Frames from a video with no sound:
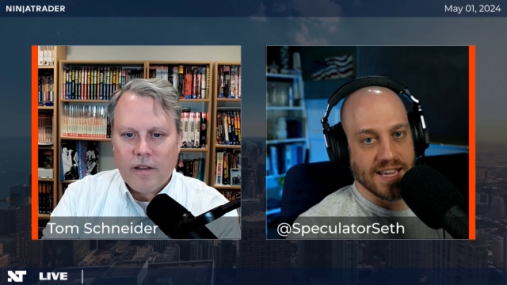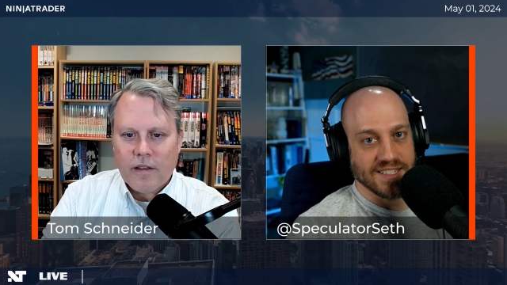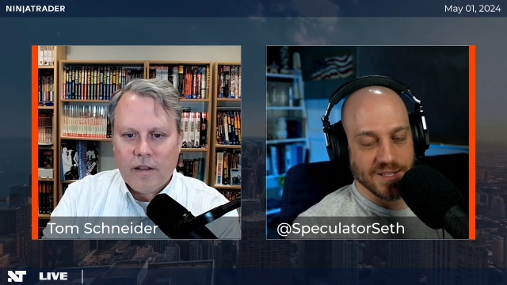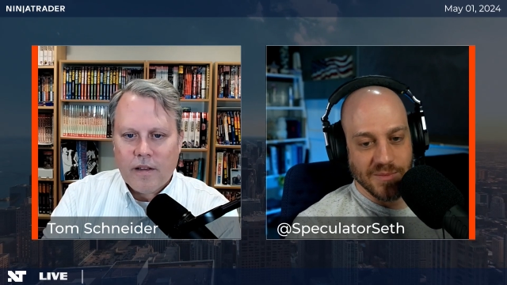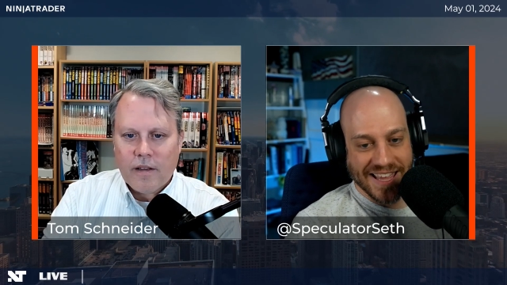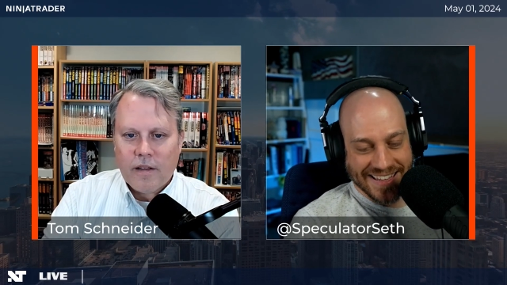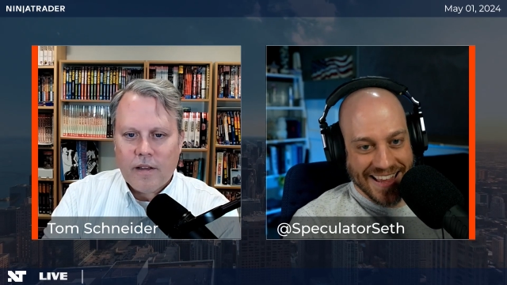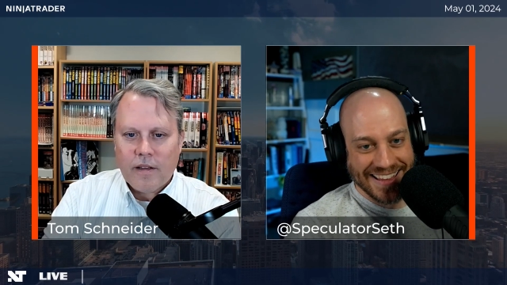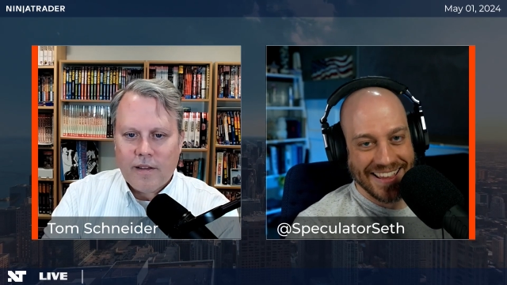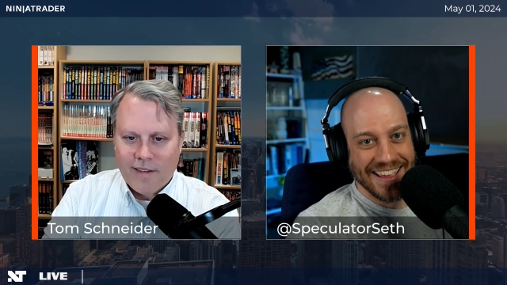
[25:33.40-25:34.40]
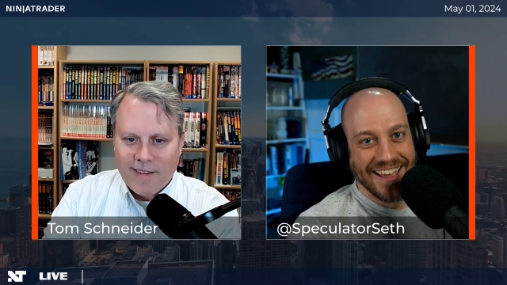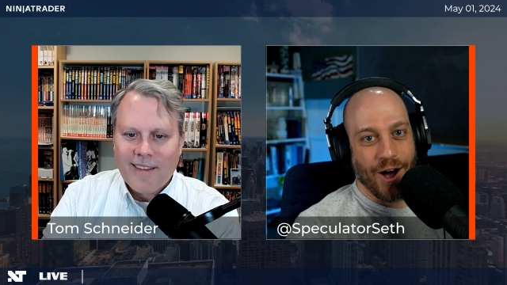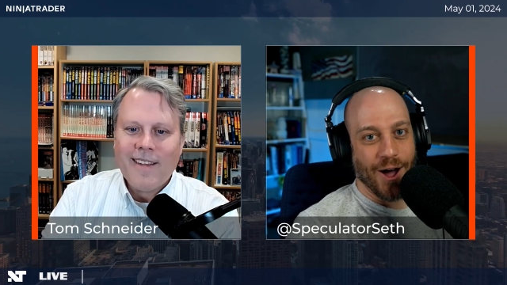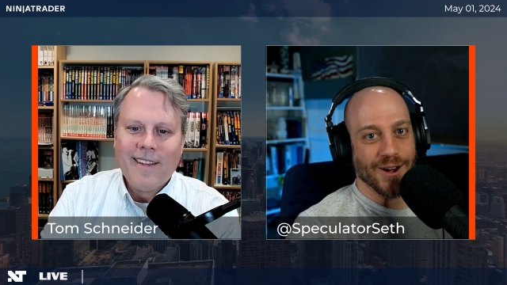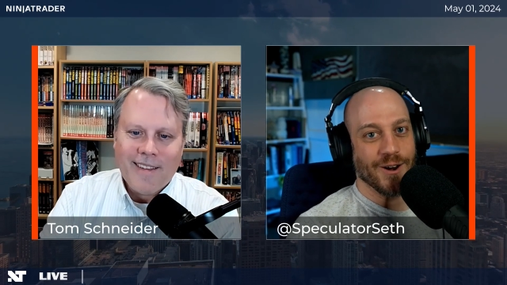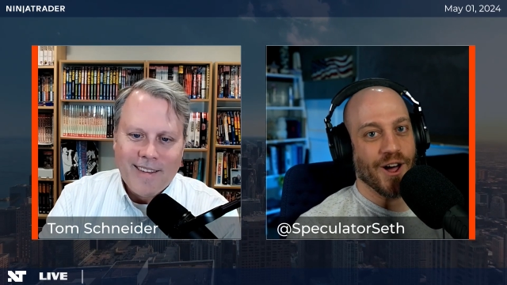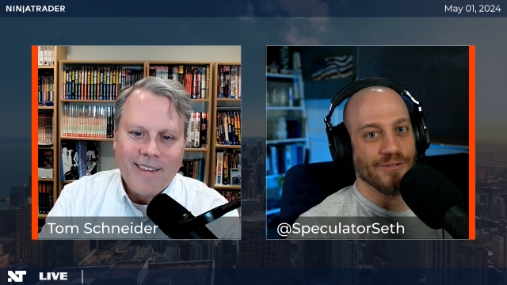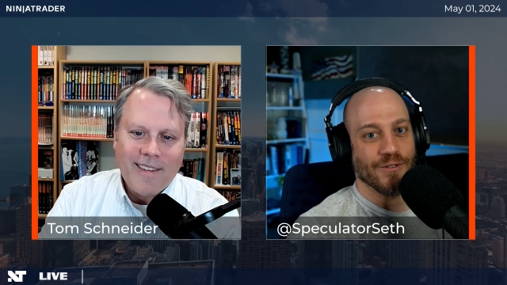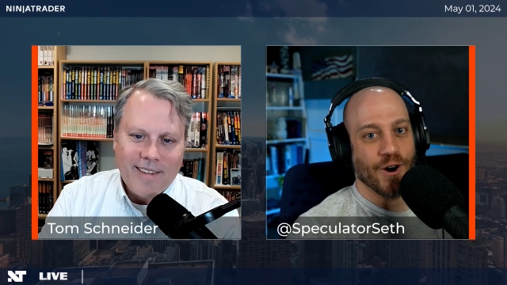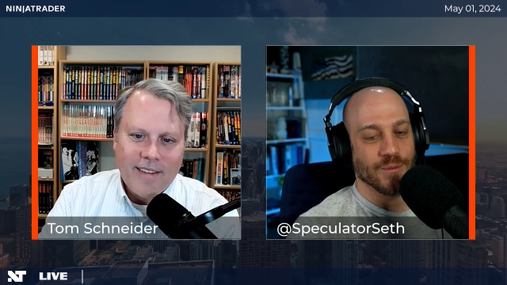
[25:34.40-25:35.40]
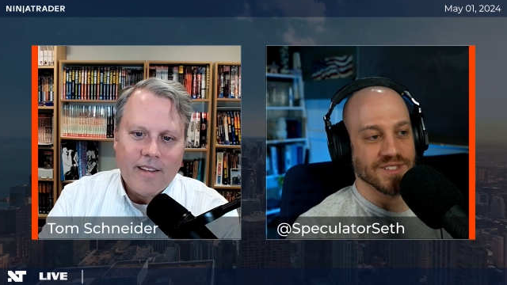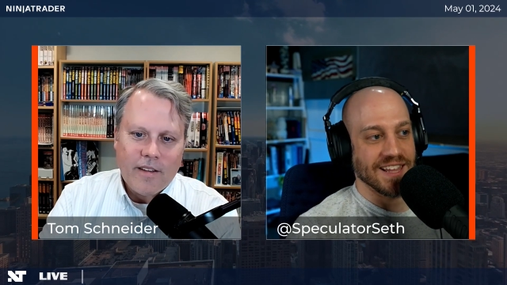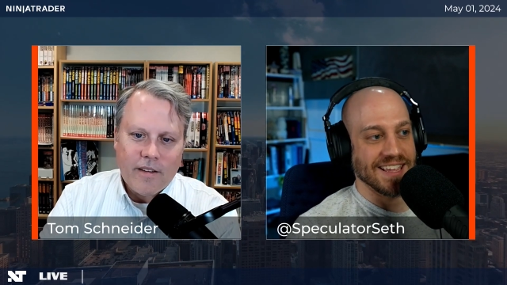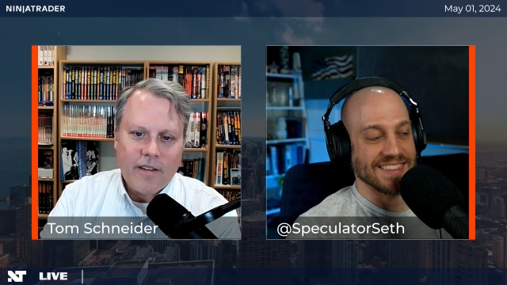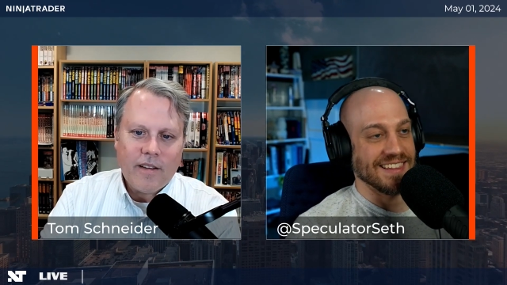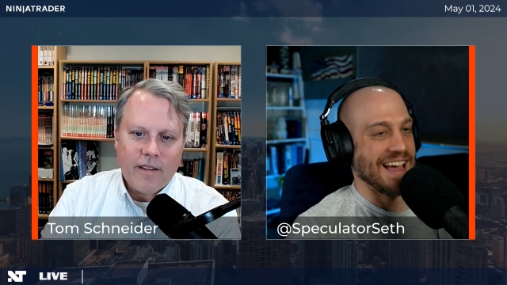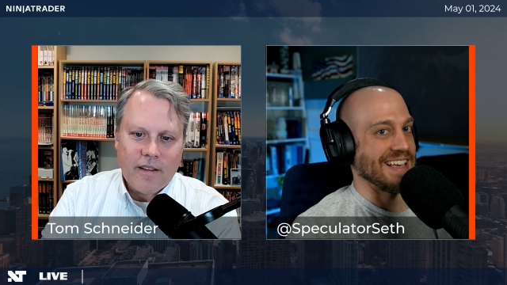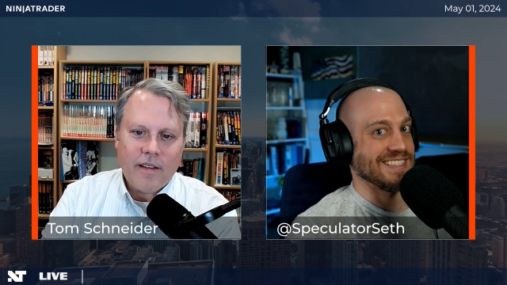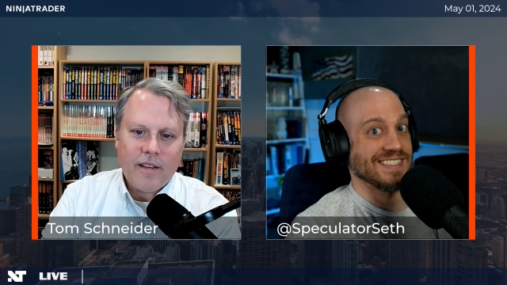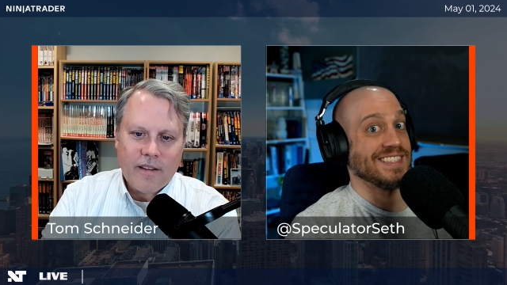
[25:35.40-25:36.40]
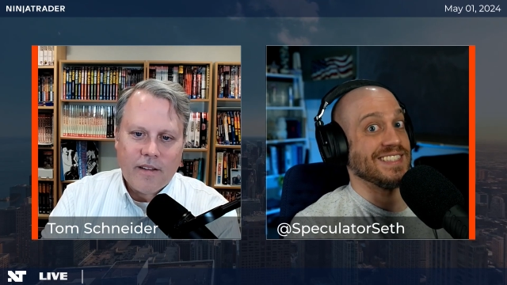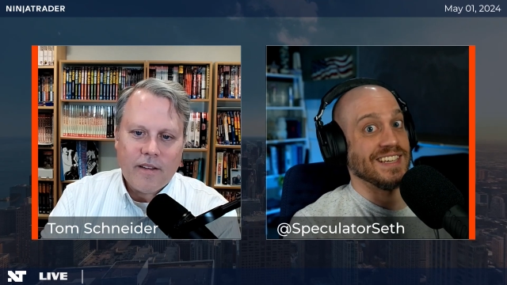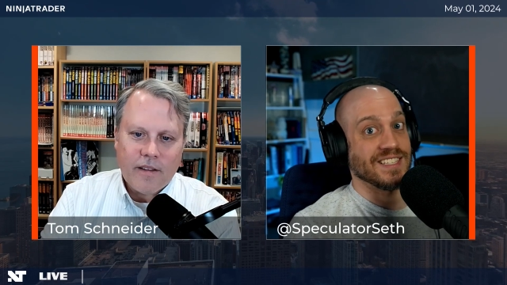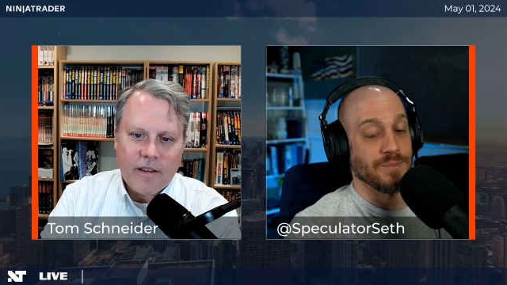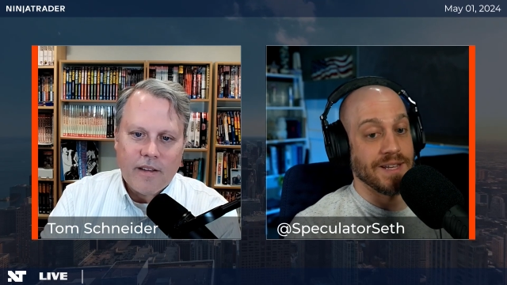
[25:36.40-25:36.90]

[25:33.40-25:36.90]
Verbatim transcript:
Speaker 1: estimate on non-farms like the last six